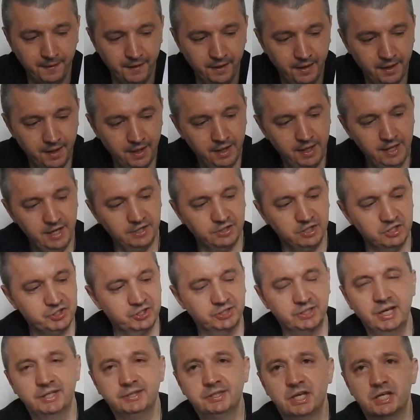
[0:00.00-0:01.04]
the existence
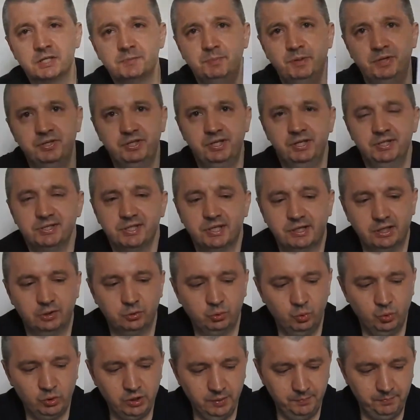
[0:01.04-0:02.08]
of this photograph,
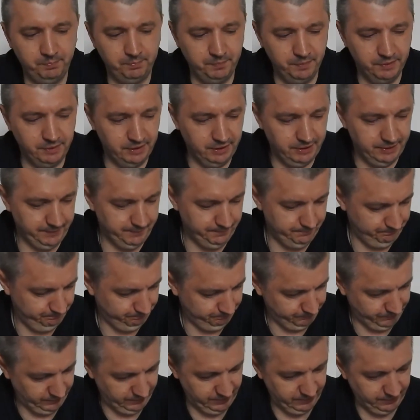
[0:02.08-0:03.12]
and based on
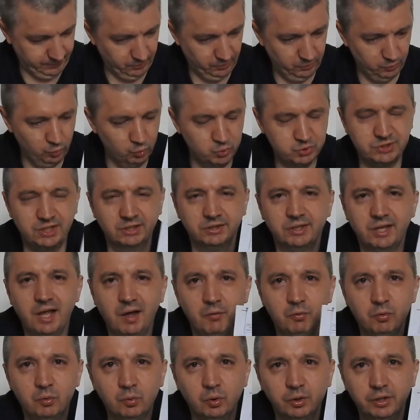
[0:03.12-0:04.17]
this fact, the
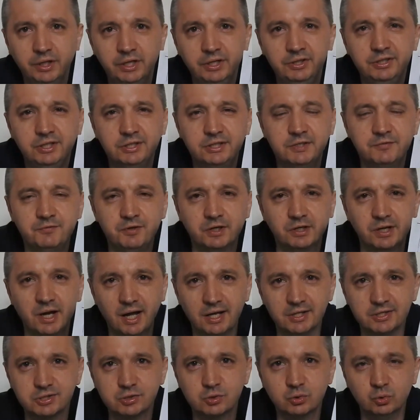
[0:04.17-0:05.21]
investigator
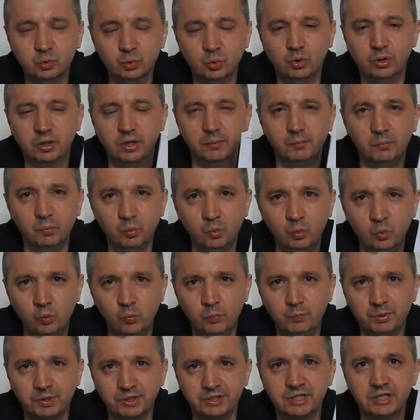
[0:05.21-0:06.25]
himself identifies the
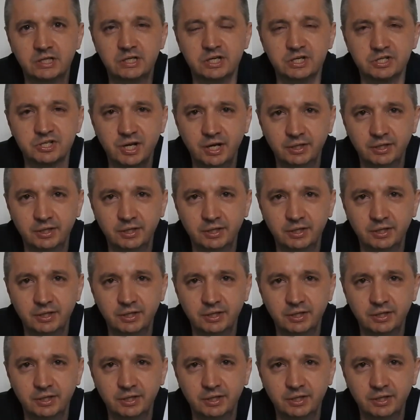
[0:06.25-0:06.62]
victim.